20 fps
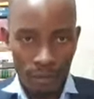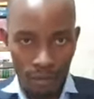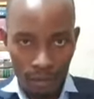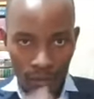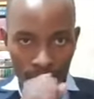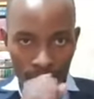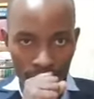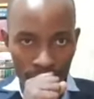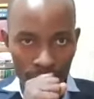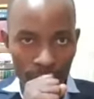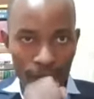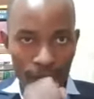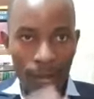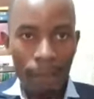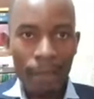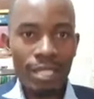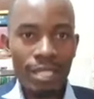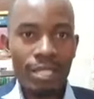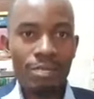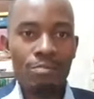there must
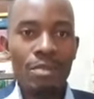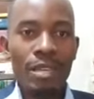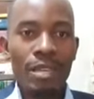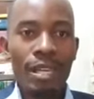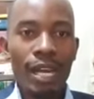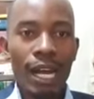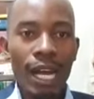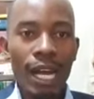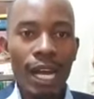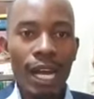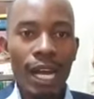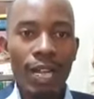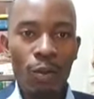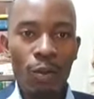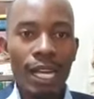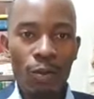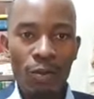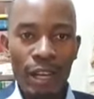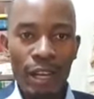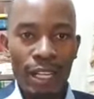be an
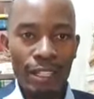offer.